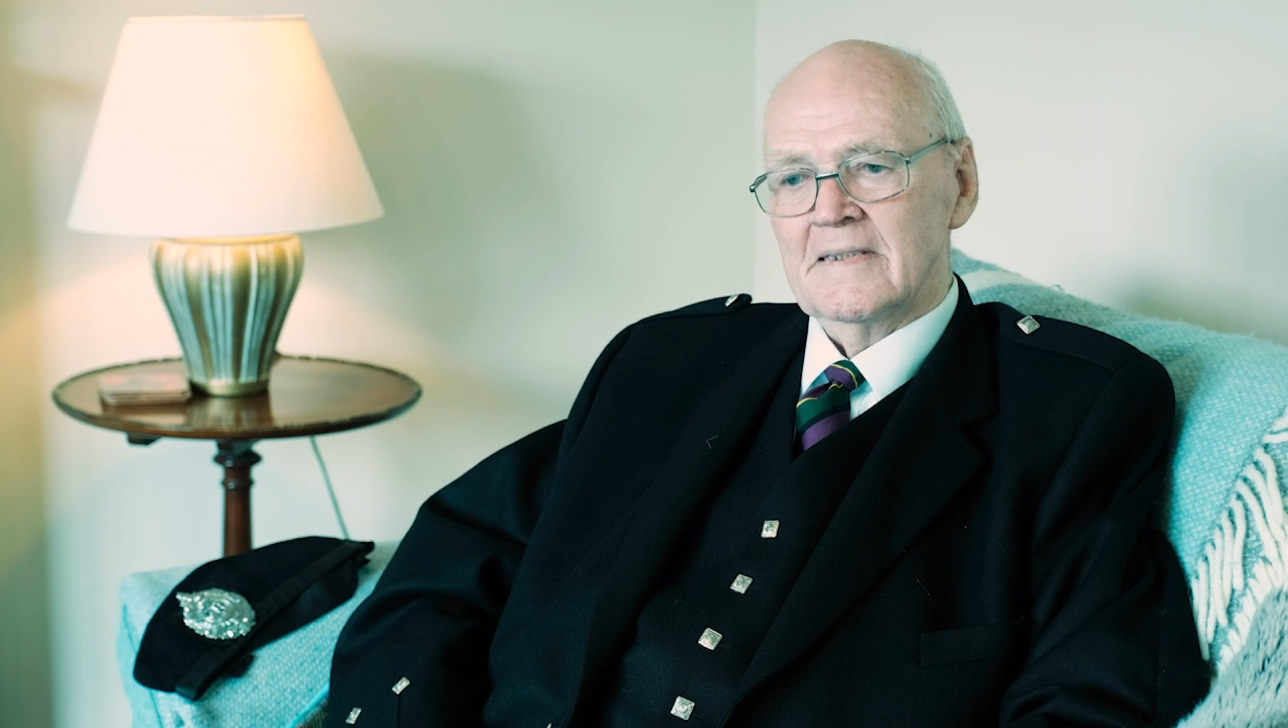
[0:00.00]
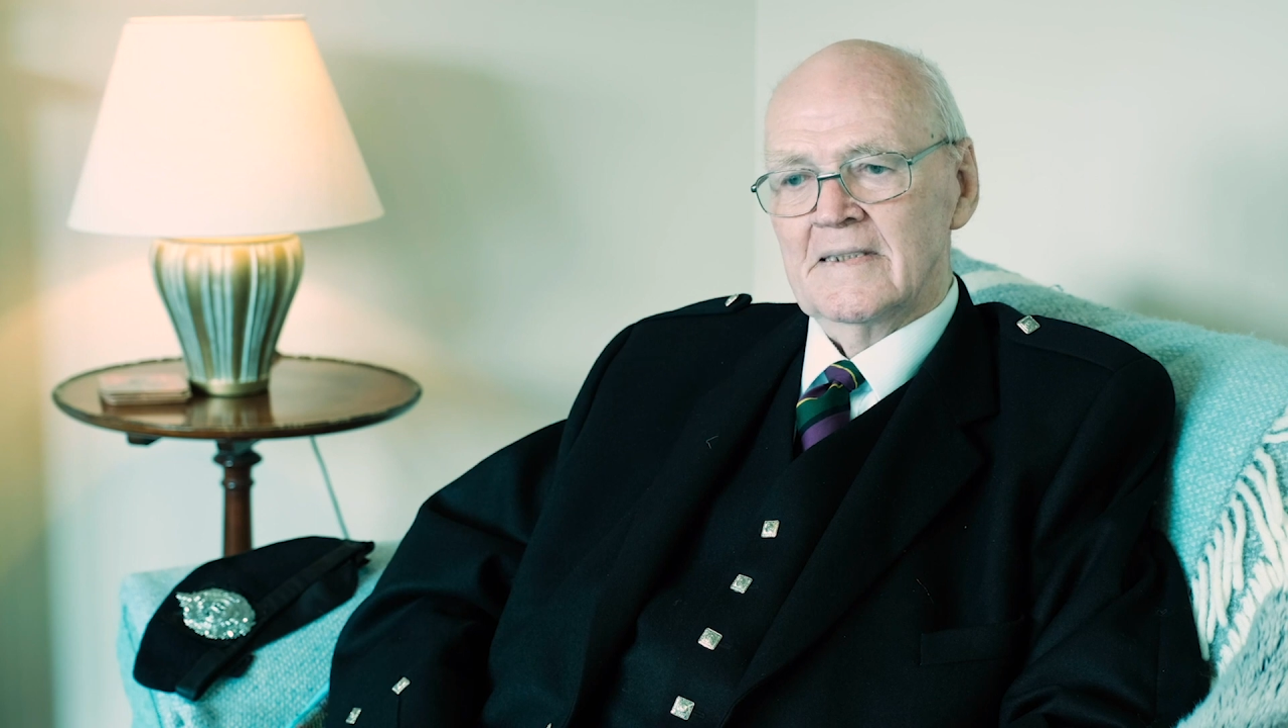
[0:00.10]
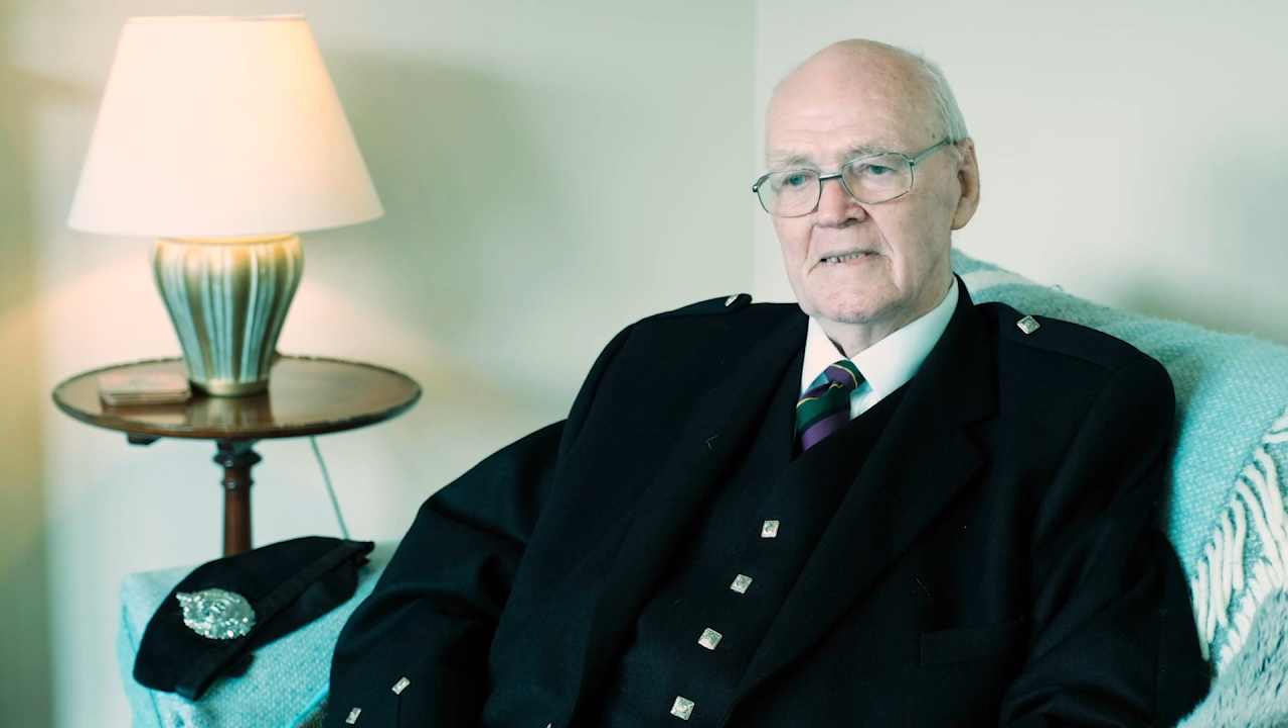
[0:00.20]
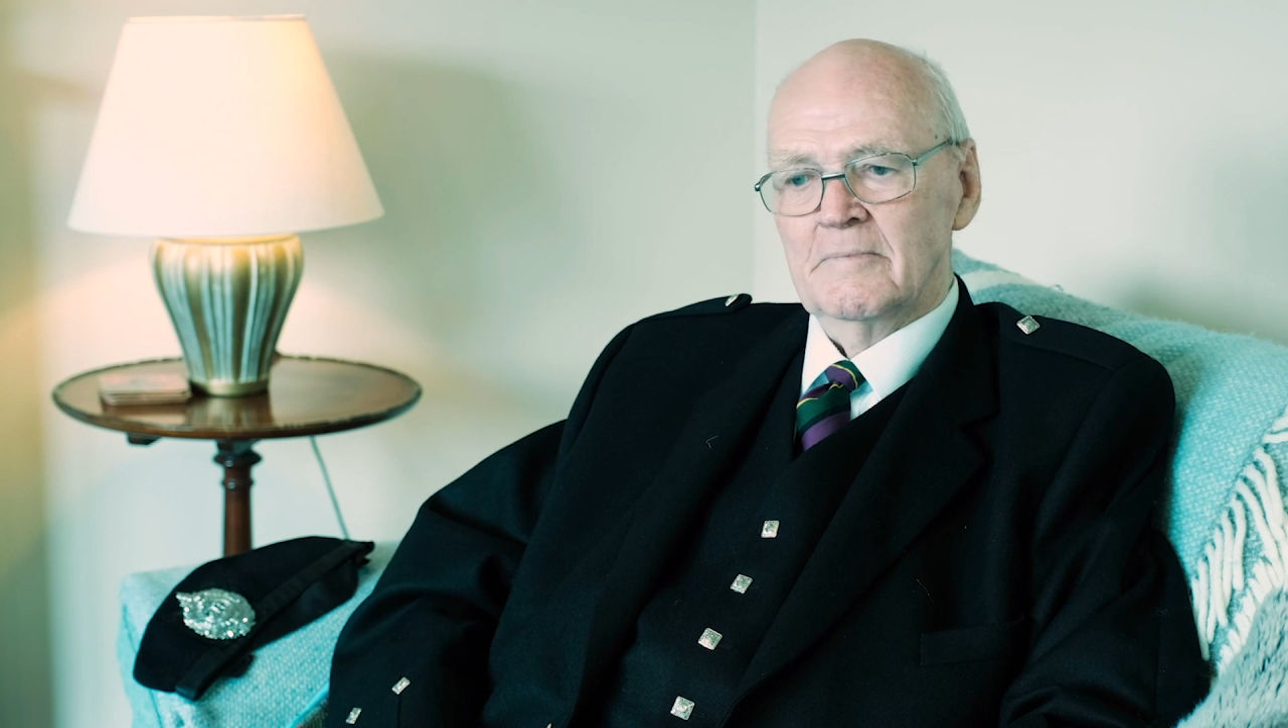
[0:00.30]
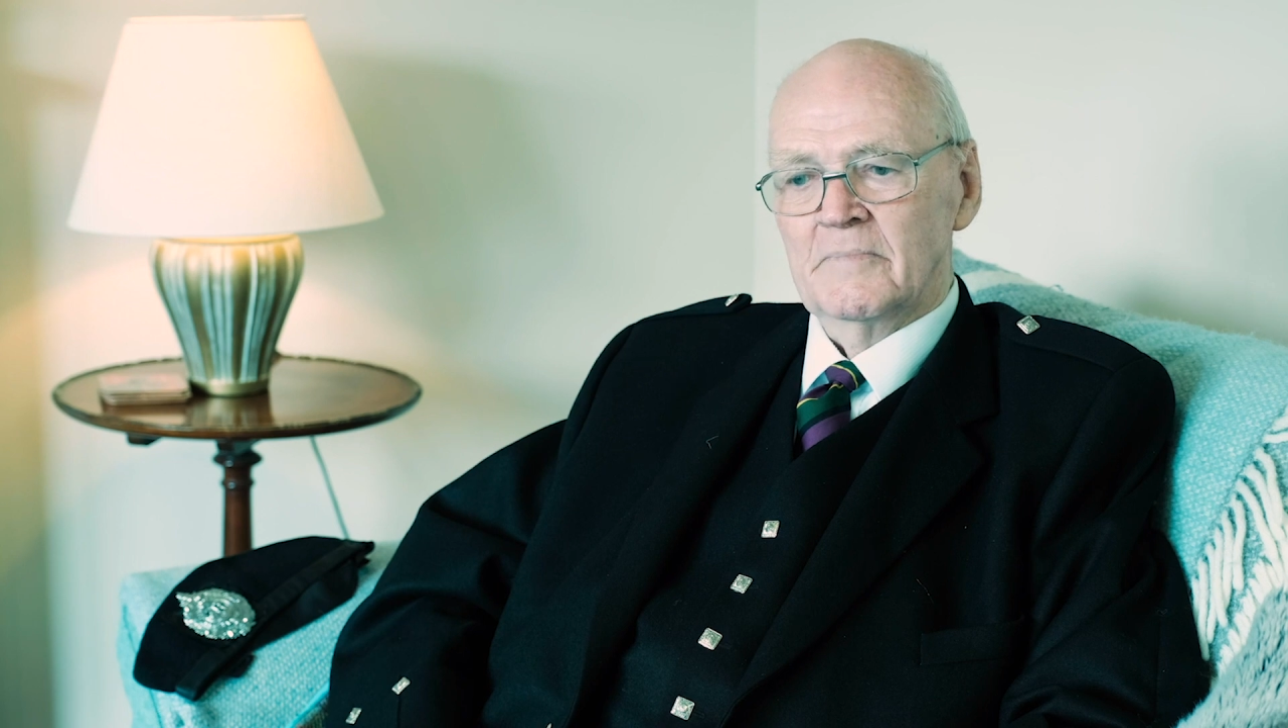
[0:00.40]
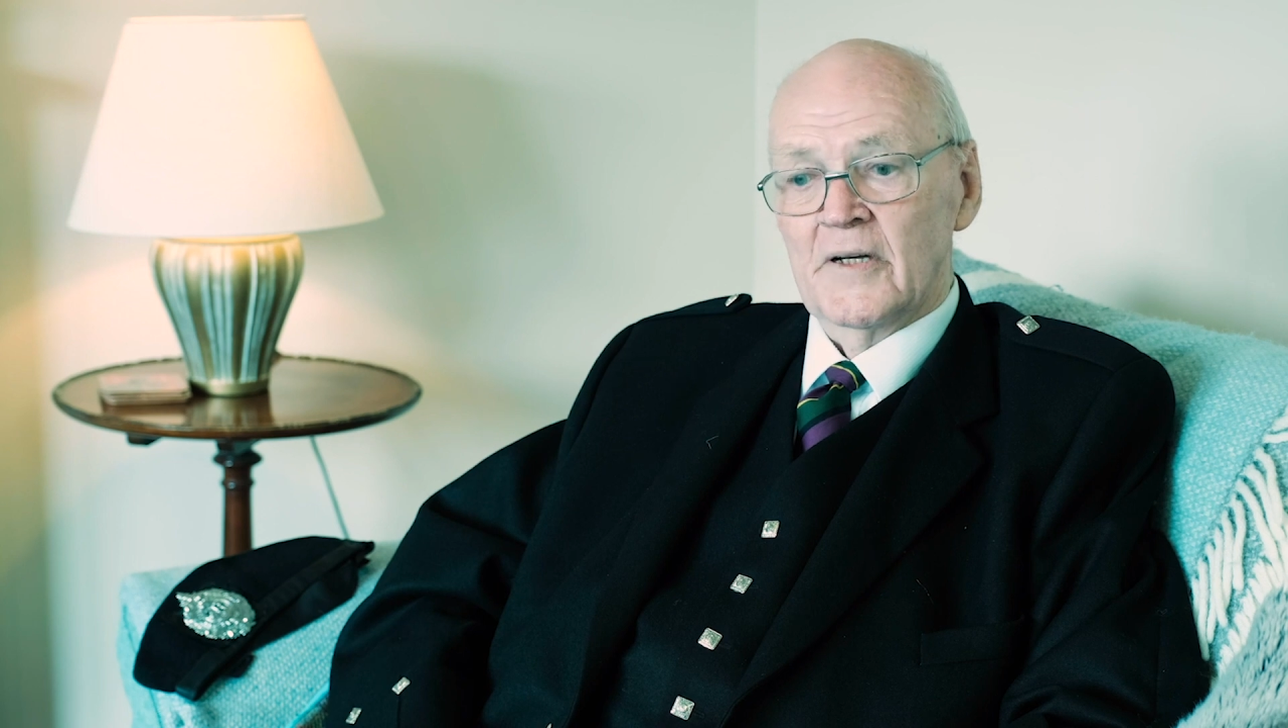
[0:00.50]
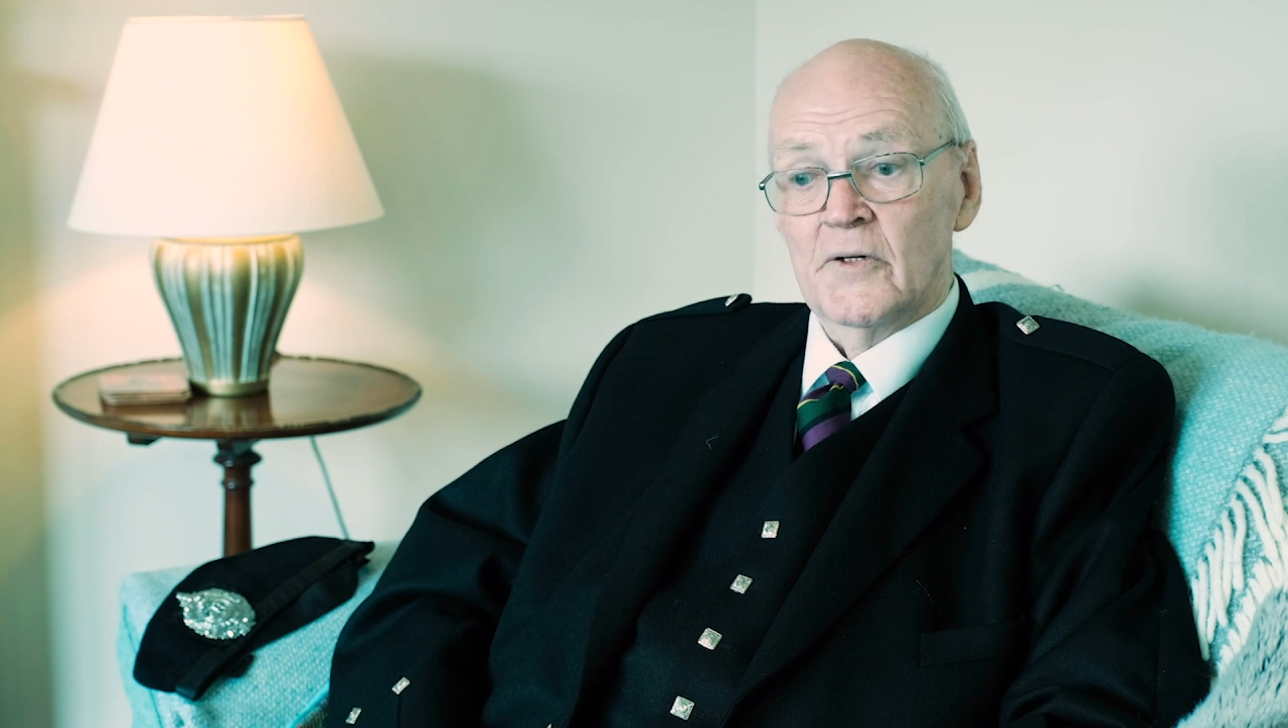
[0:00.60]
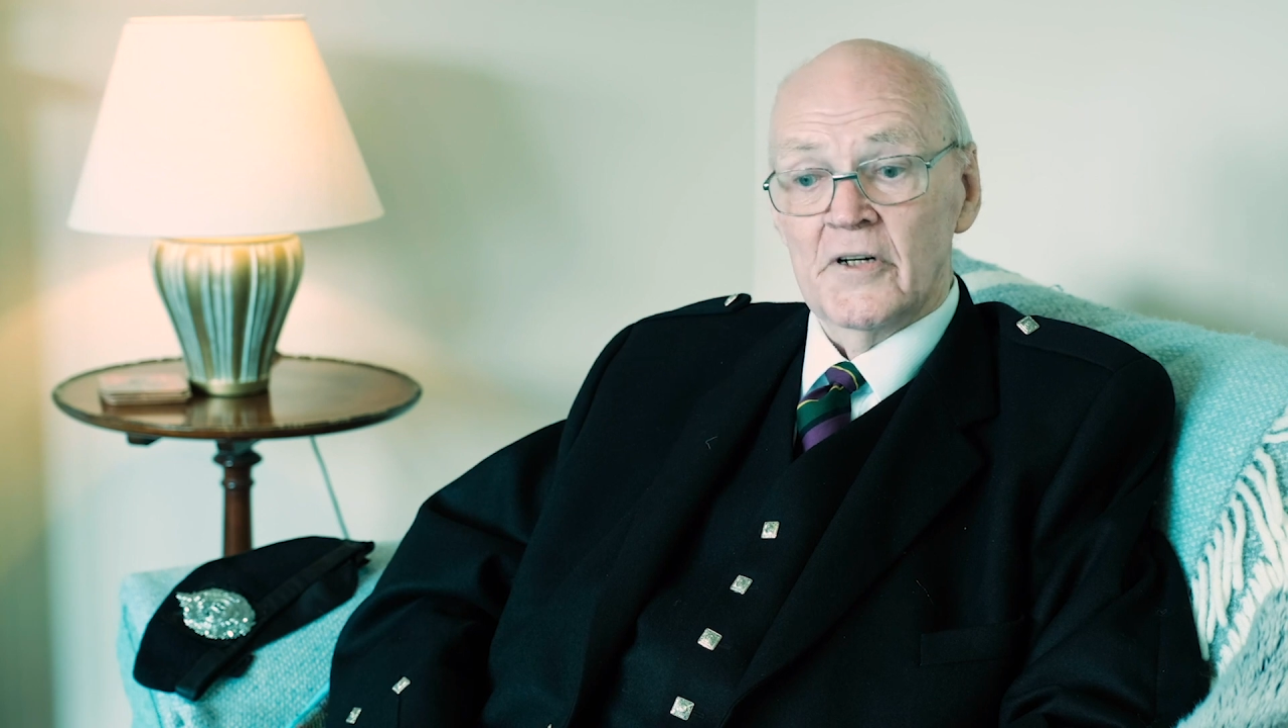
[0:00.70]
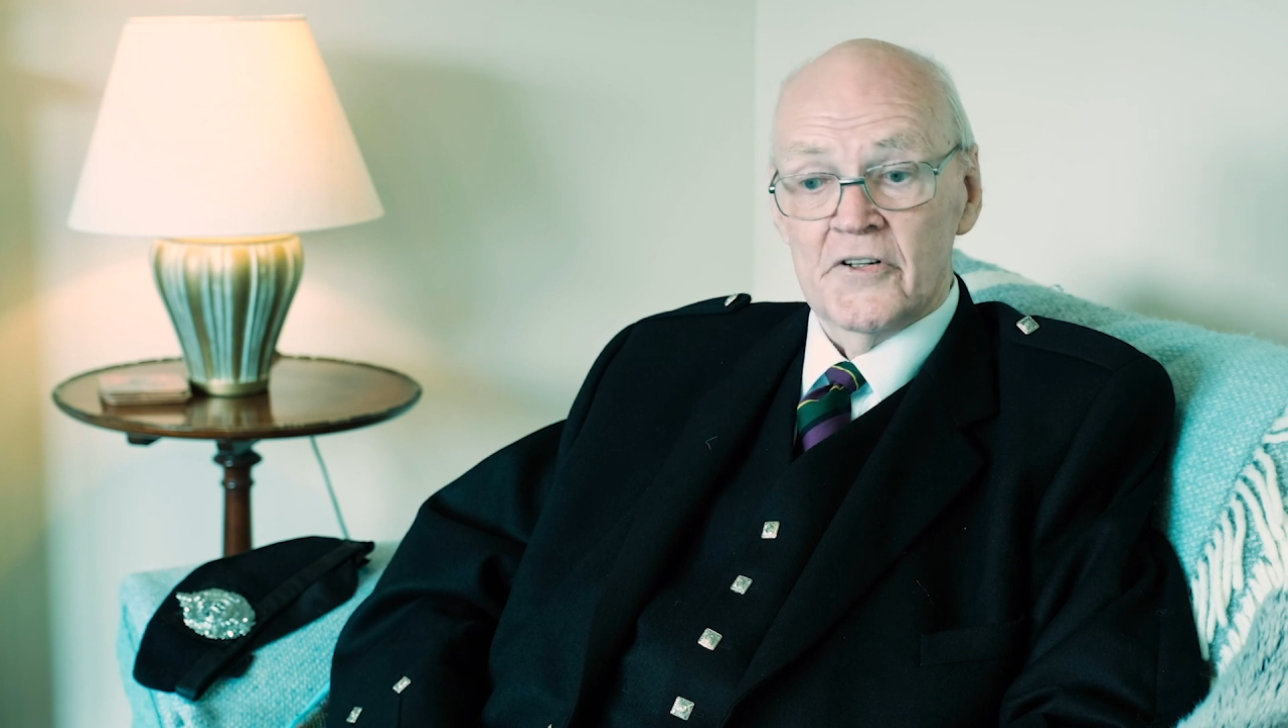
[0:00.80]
he wrote